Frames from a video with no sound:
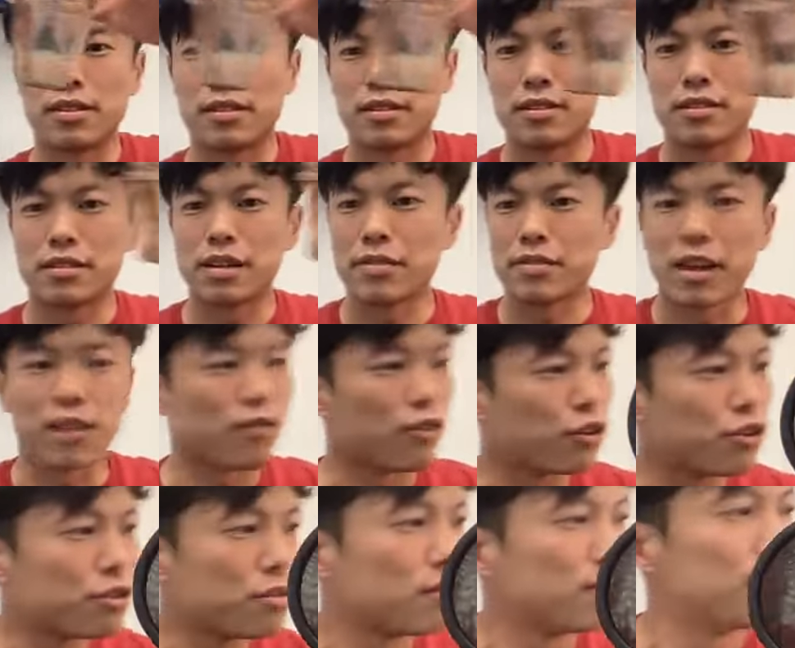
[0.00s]
someday for
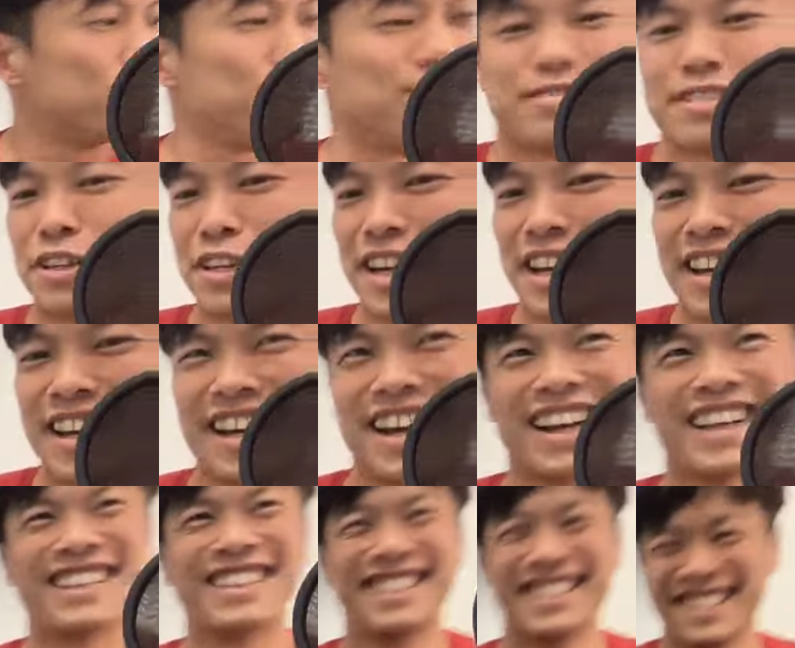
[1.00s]
you. Okay.
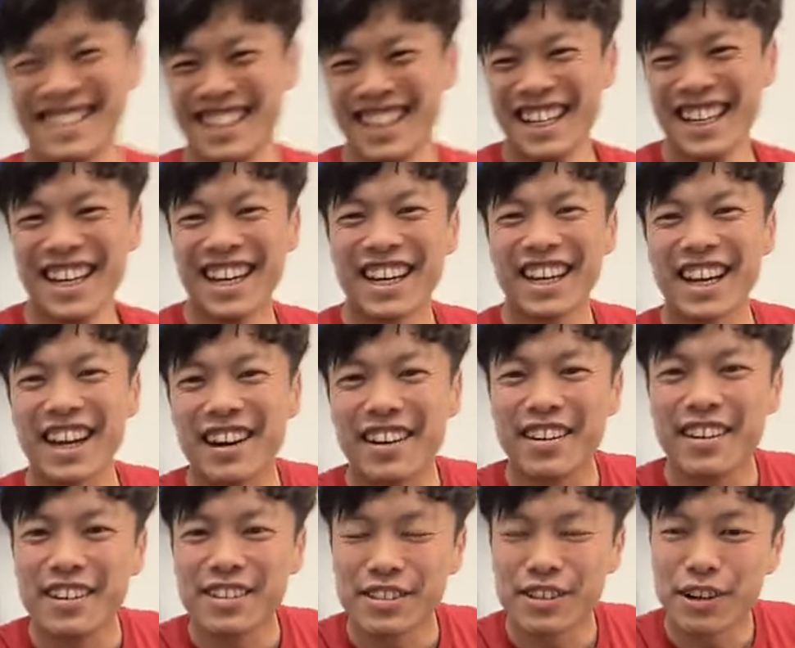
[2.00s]
Yeah.
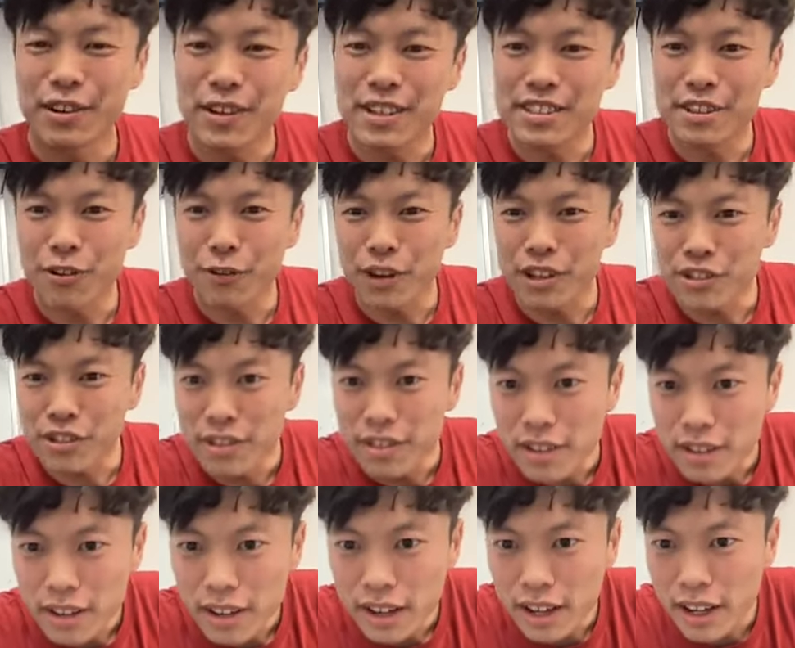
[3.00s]
So what's your question?
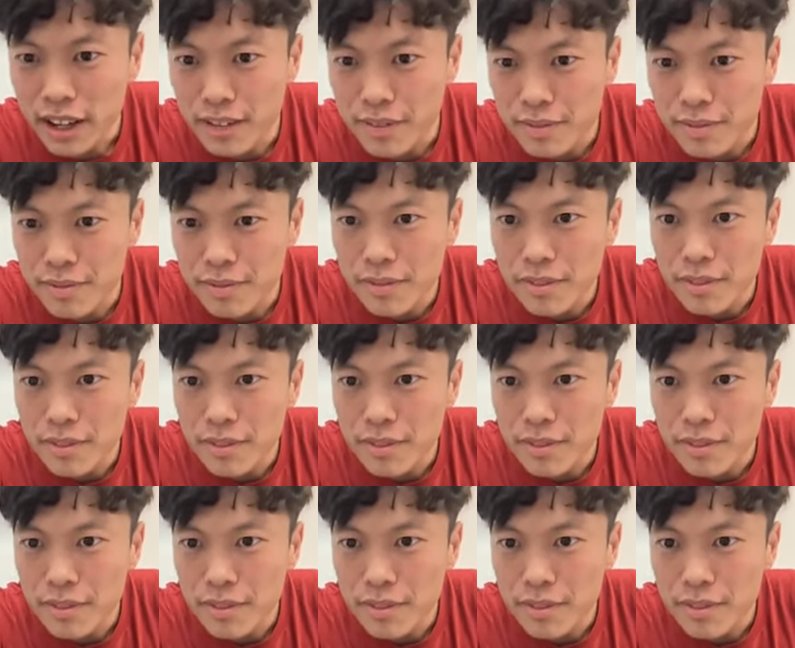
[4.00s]
I can.